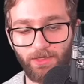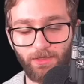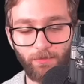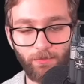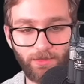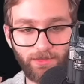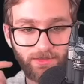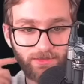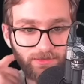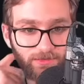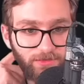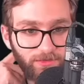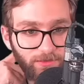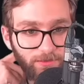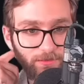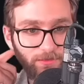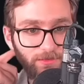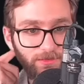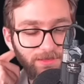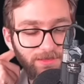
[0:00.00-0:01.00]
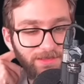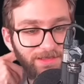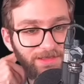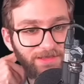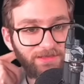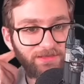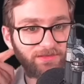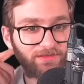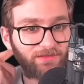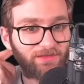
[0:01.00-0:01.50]
want to do
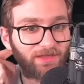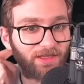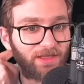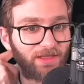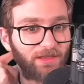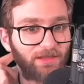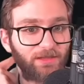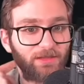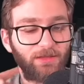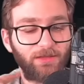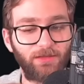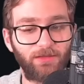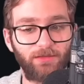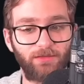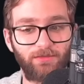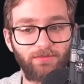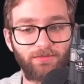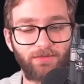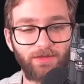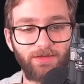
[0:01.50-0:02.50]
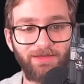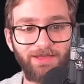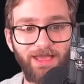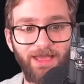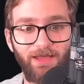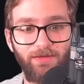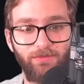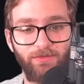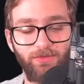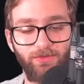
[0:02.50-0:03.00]
is say for an
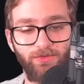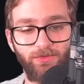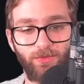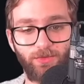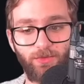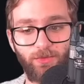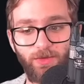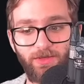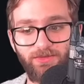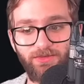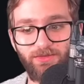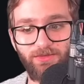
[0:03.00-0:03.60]
average request